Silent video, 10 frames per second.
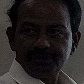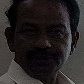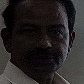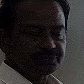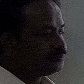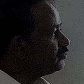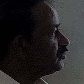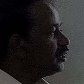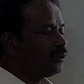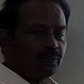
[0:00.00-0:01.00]
give you
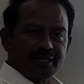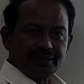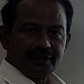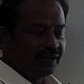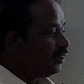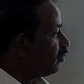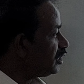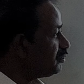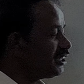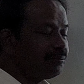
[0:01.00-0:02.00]
1.
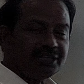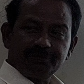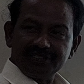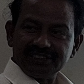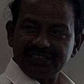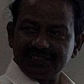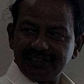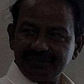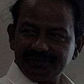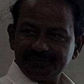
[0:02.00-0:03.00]
What is the double
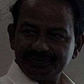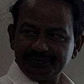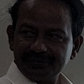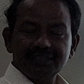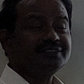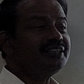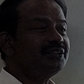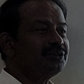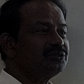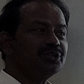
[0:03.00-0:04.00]
differentiation?
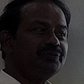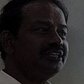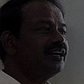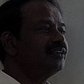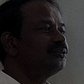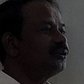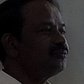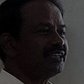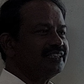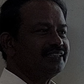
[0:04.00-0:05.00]
0. So we can't
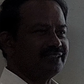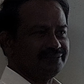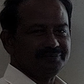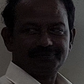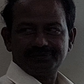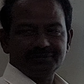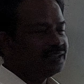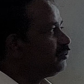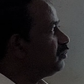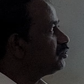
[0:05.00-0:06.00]
go further
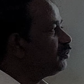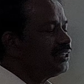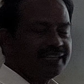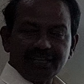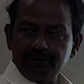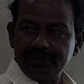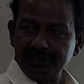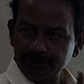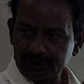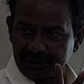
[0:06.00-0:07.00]
then. So we can have
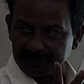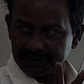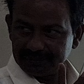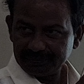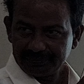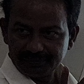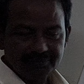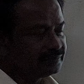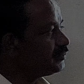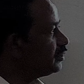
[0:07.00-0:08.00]
only two terms.
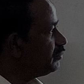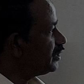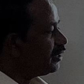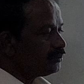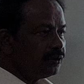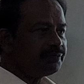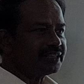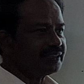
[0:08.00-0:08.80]
We can't go